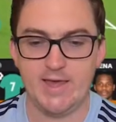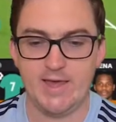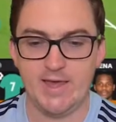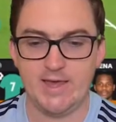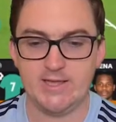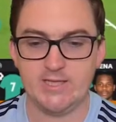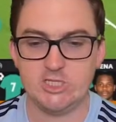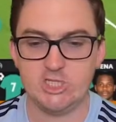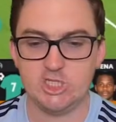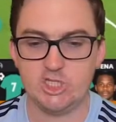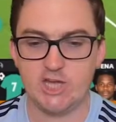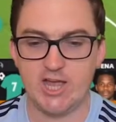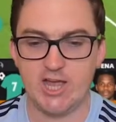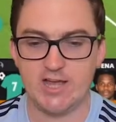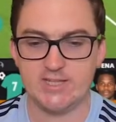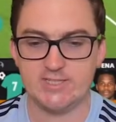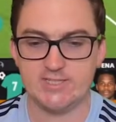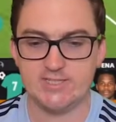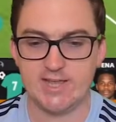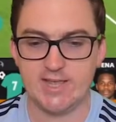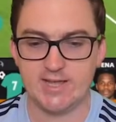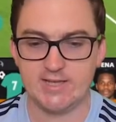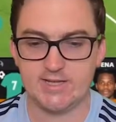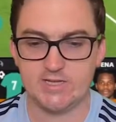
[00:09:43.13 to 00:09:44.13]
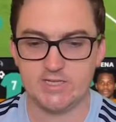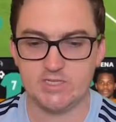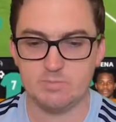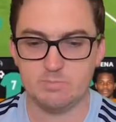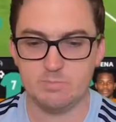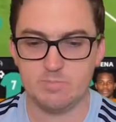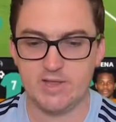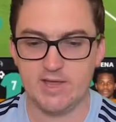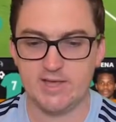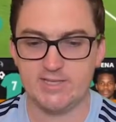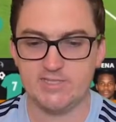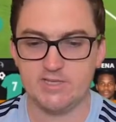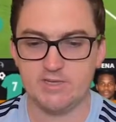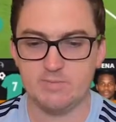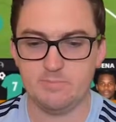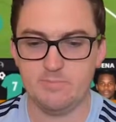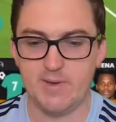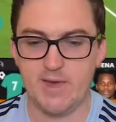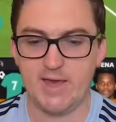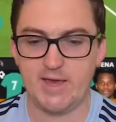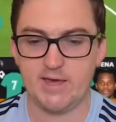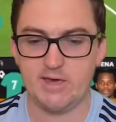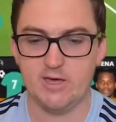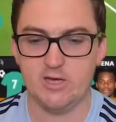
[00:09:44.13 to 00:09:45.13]
and Chatzakis plays it
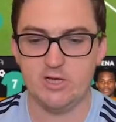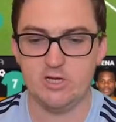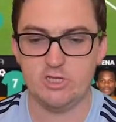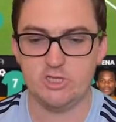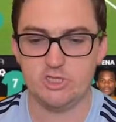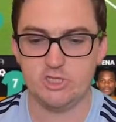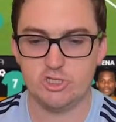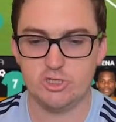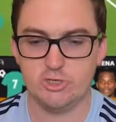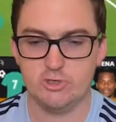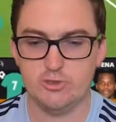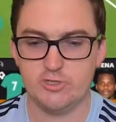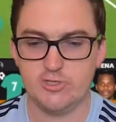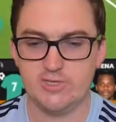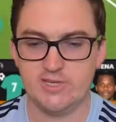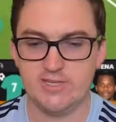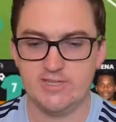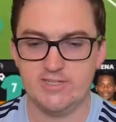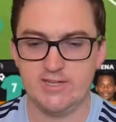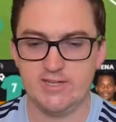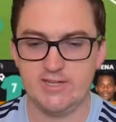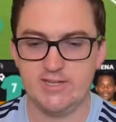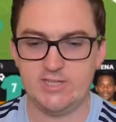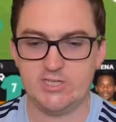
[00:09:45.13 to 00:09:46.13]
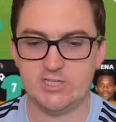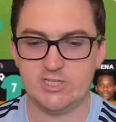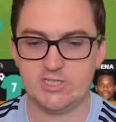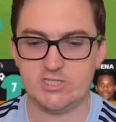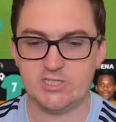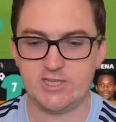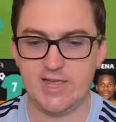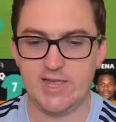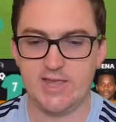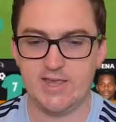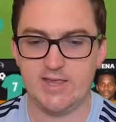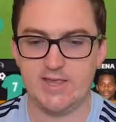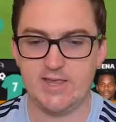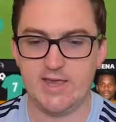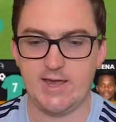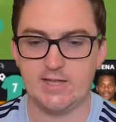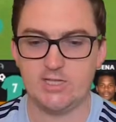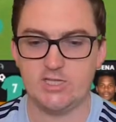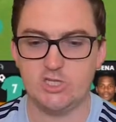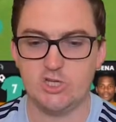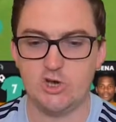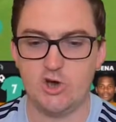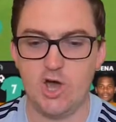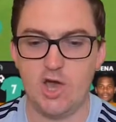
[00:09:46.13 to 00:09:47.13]
back to Kadena, just taking our
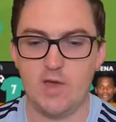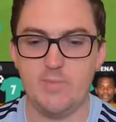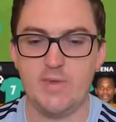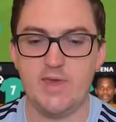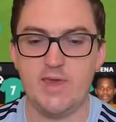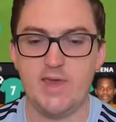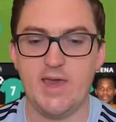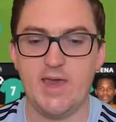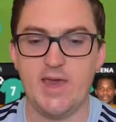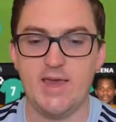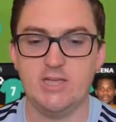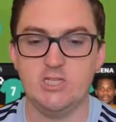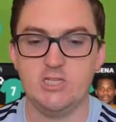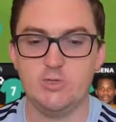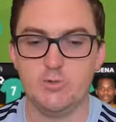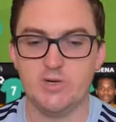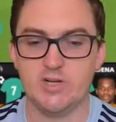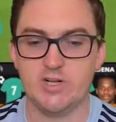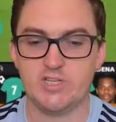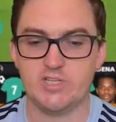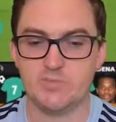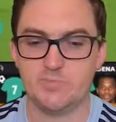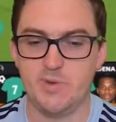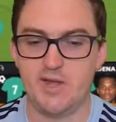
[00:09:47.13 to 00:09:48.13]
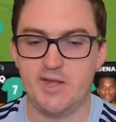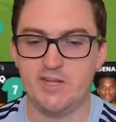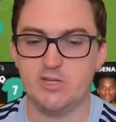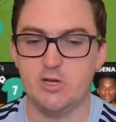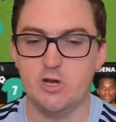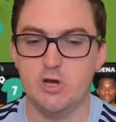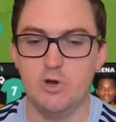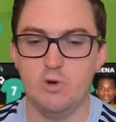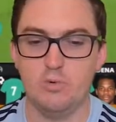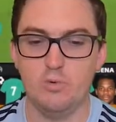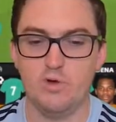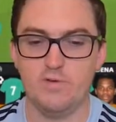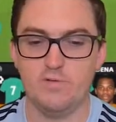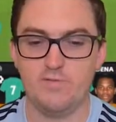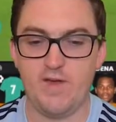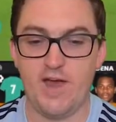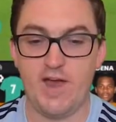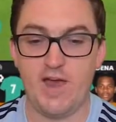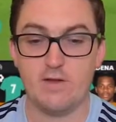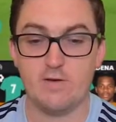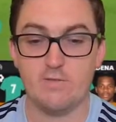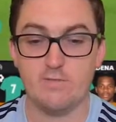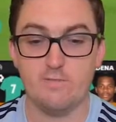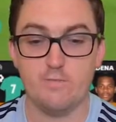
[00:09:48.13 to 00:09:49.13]
time here, as you would expect, with
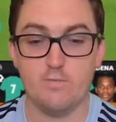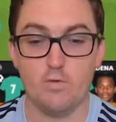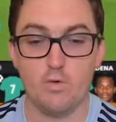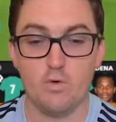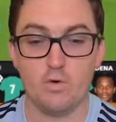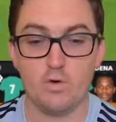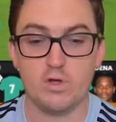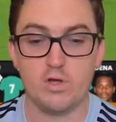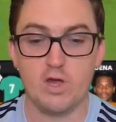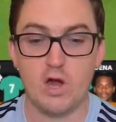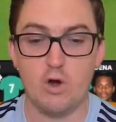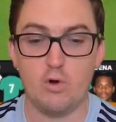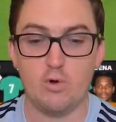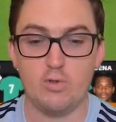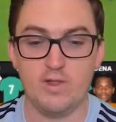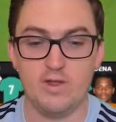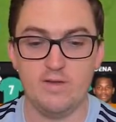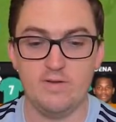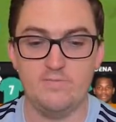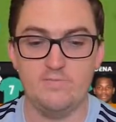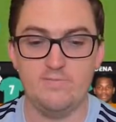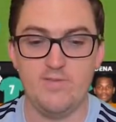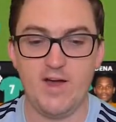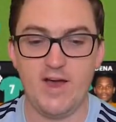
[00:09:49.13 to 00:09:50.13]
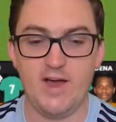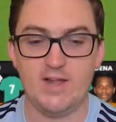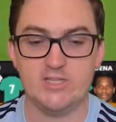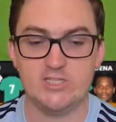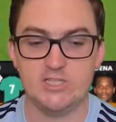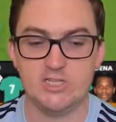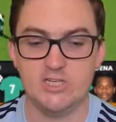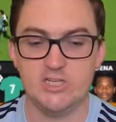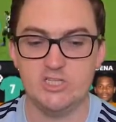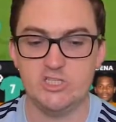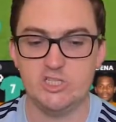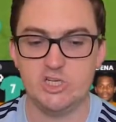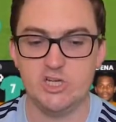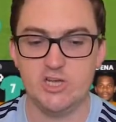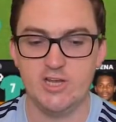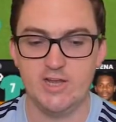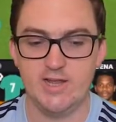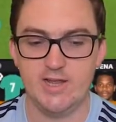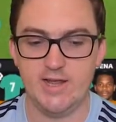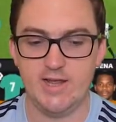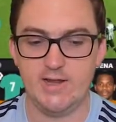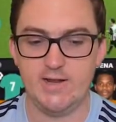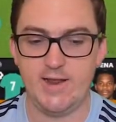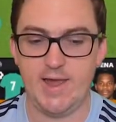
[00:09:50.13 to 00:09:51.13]
a 4-goal advantage
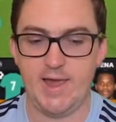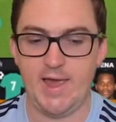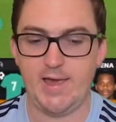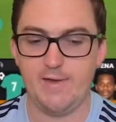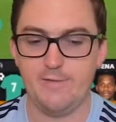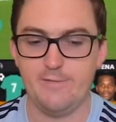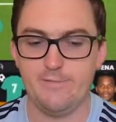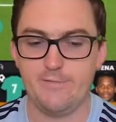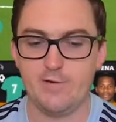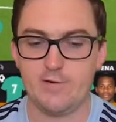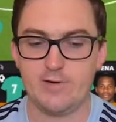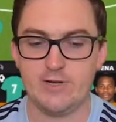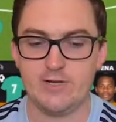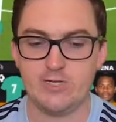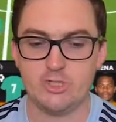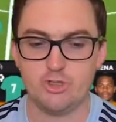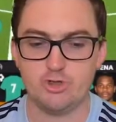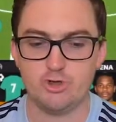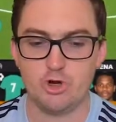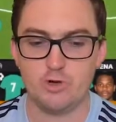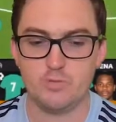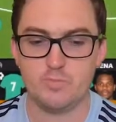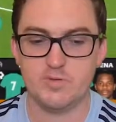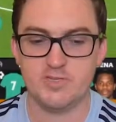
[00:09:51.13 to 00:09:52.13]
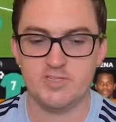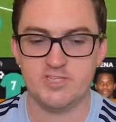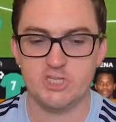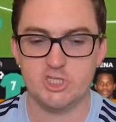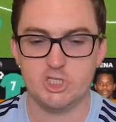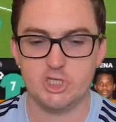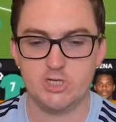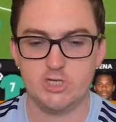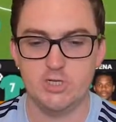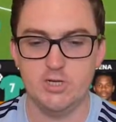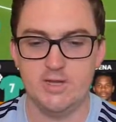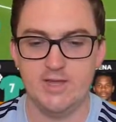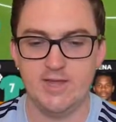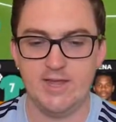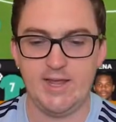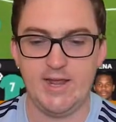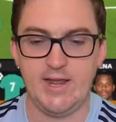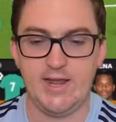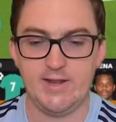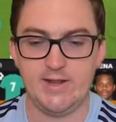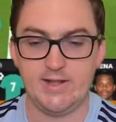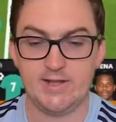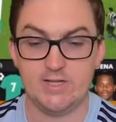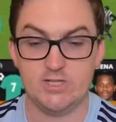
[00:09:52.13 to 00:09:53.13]
in a very strong position
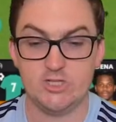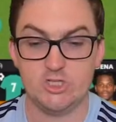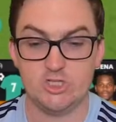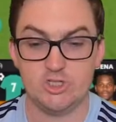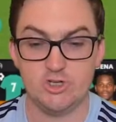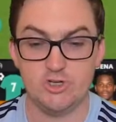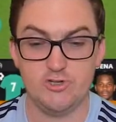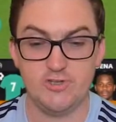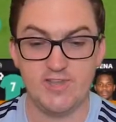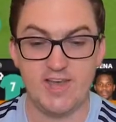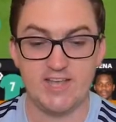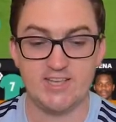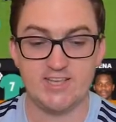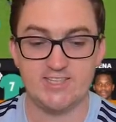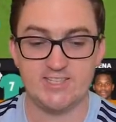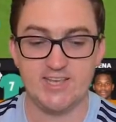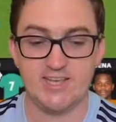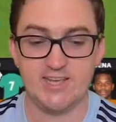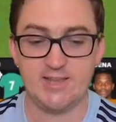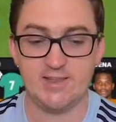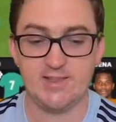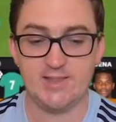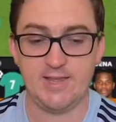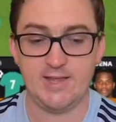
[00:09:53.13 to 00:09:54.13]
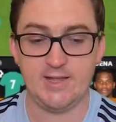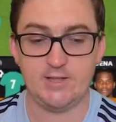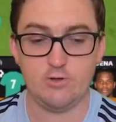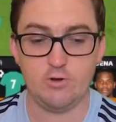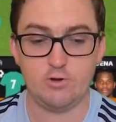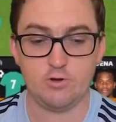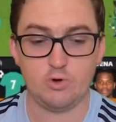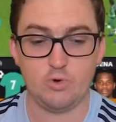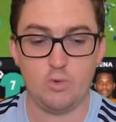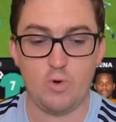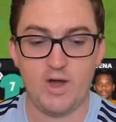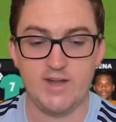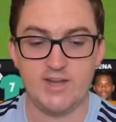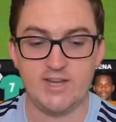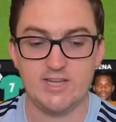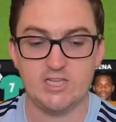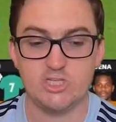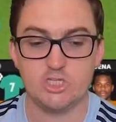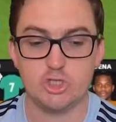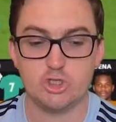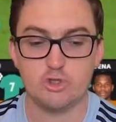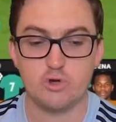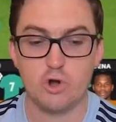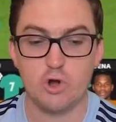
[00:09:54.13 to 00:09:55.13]
heading into that second leg. Not quite
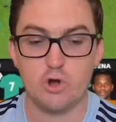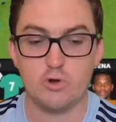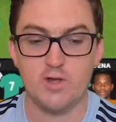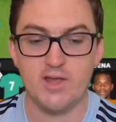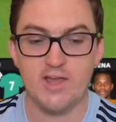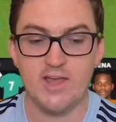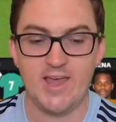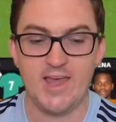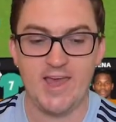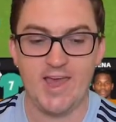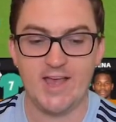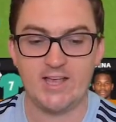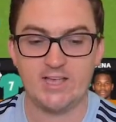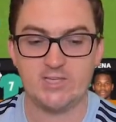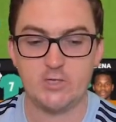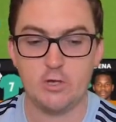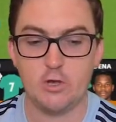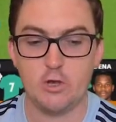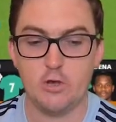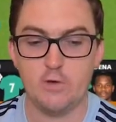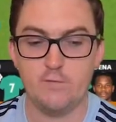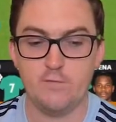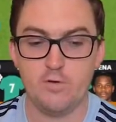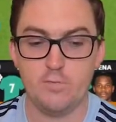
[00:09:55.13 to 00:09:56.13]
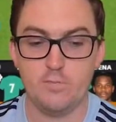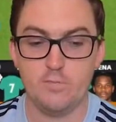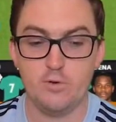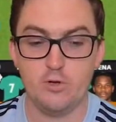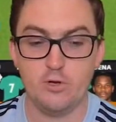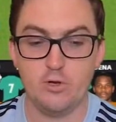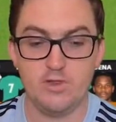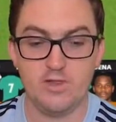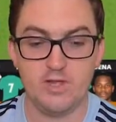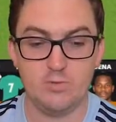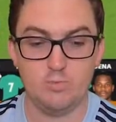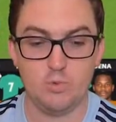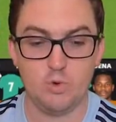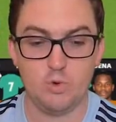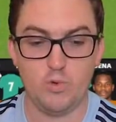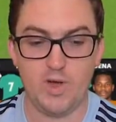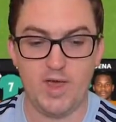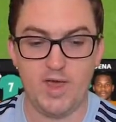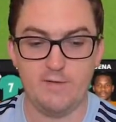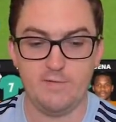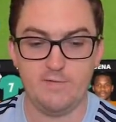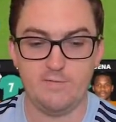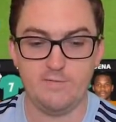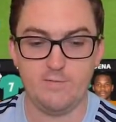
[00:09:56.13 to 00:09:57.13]
as strong as Hertha Berlin will
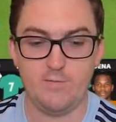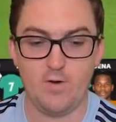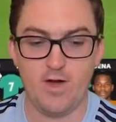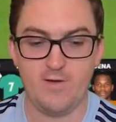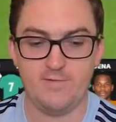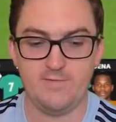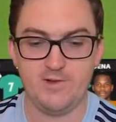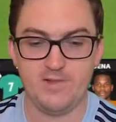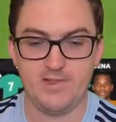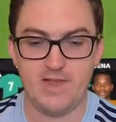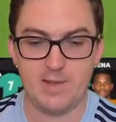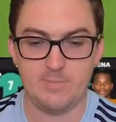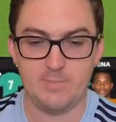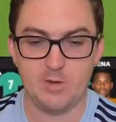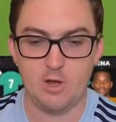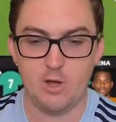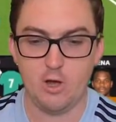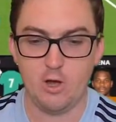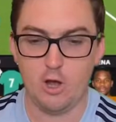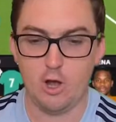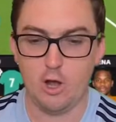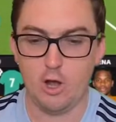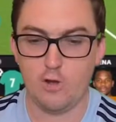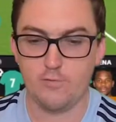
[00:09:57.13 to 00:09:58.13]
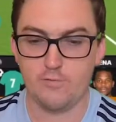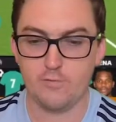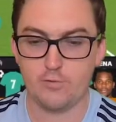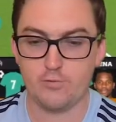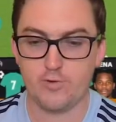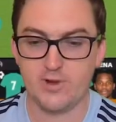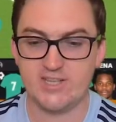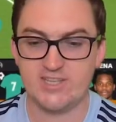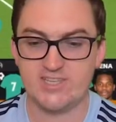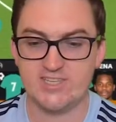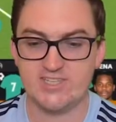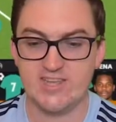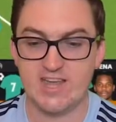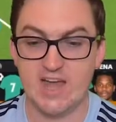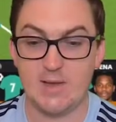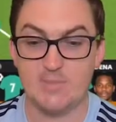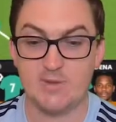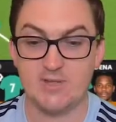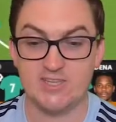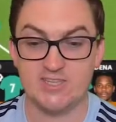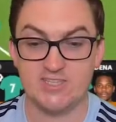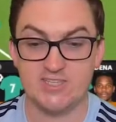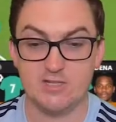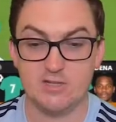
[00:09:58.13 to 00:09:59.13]
have. 5-0 up over Red Star,
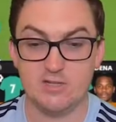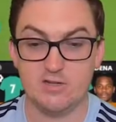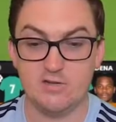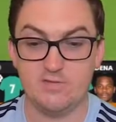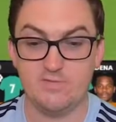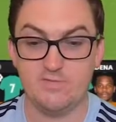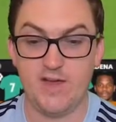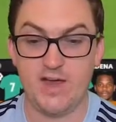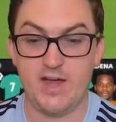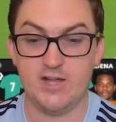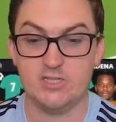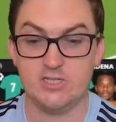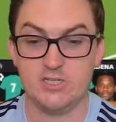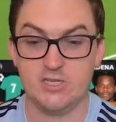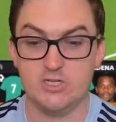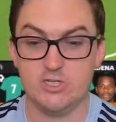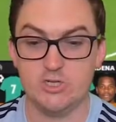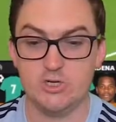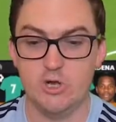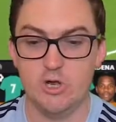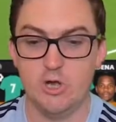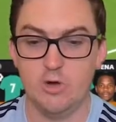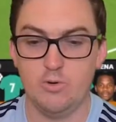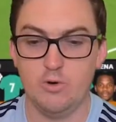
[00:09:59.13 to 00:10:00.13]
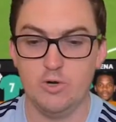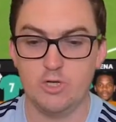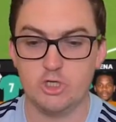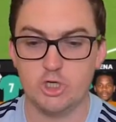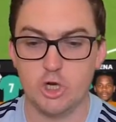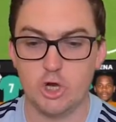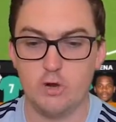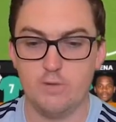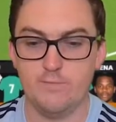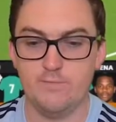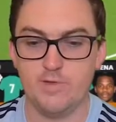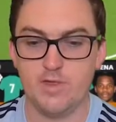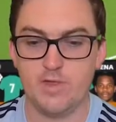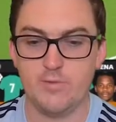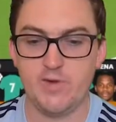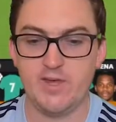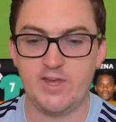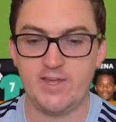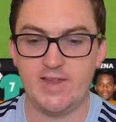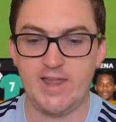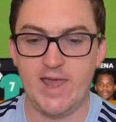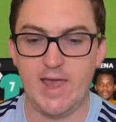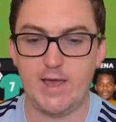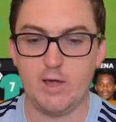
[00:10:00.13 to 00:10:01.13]
but still an advantage, which hopefully we
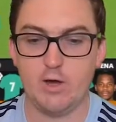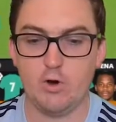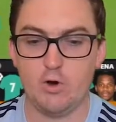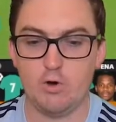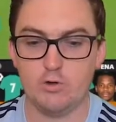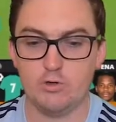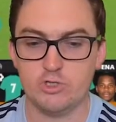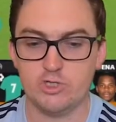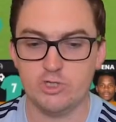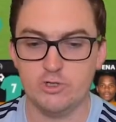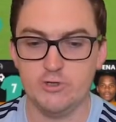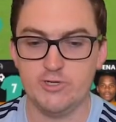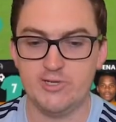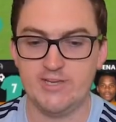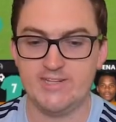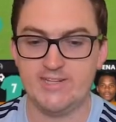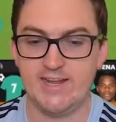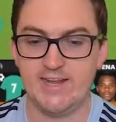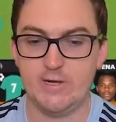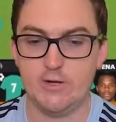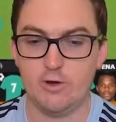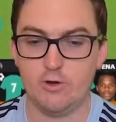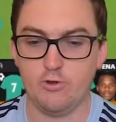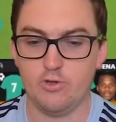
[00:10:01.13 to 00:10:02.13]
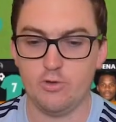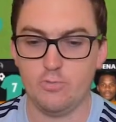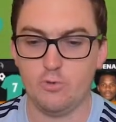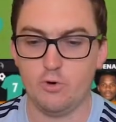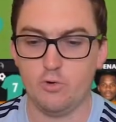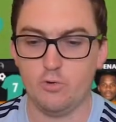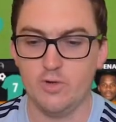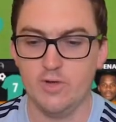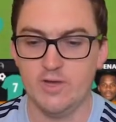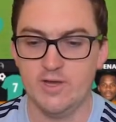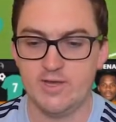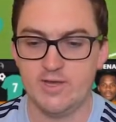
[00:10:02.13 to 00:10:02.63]
can hang on to. Kadina on the ball